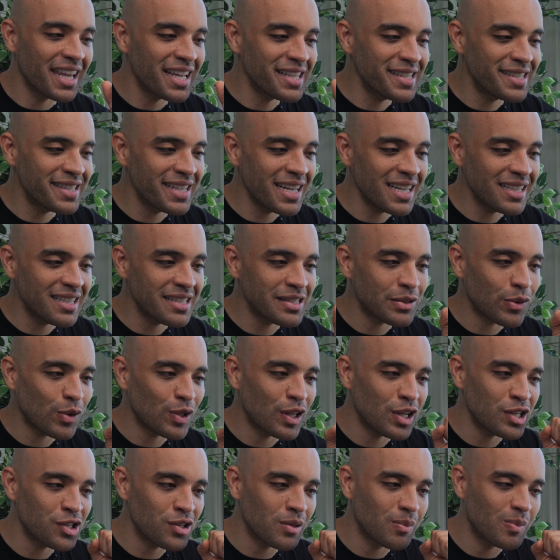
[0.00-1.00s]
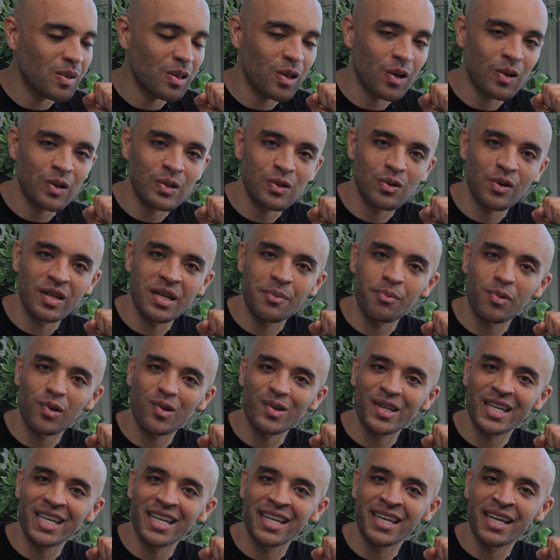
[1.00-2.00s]
Let's say this credential belongs to an
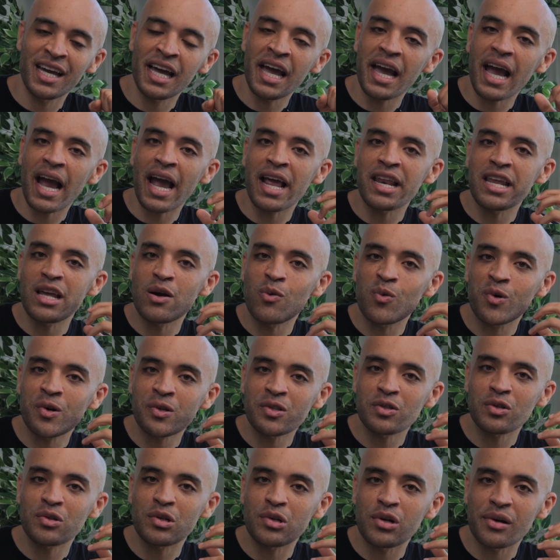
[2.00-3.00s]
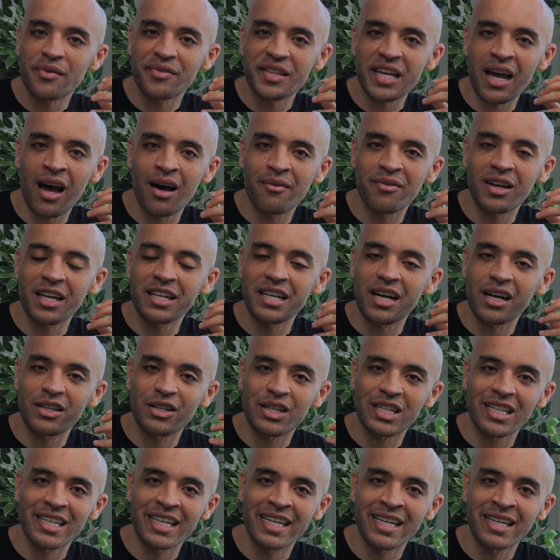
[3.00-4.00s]
employee, and you want to know if they have any
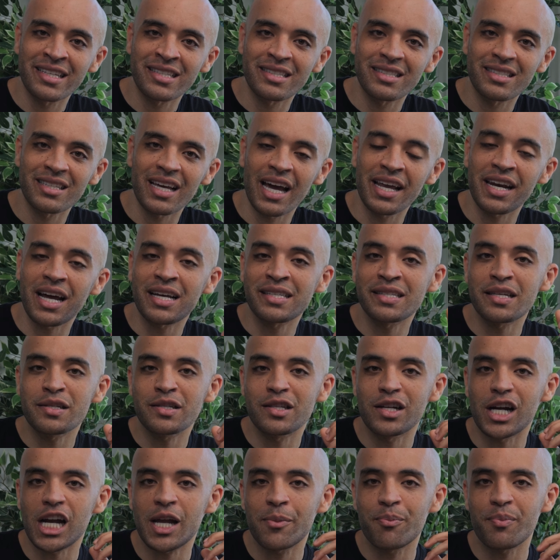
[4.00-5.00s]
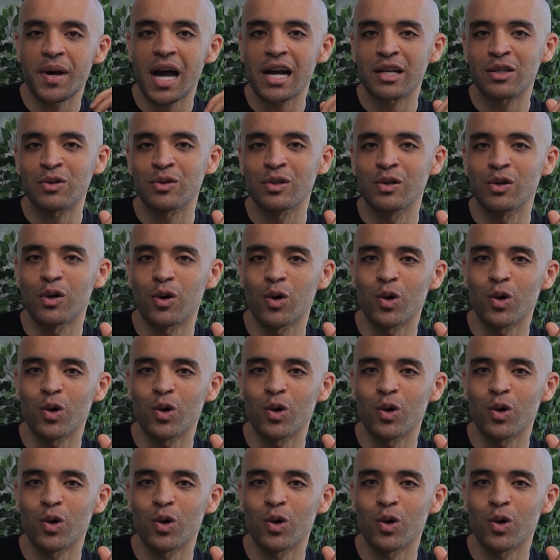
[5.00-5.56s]
other leaks and assess their impact on your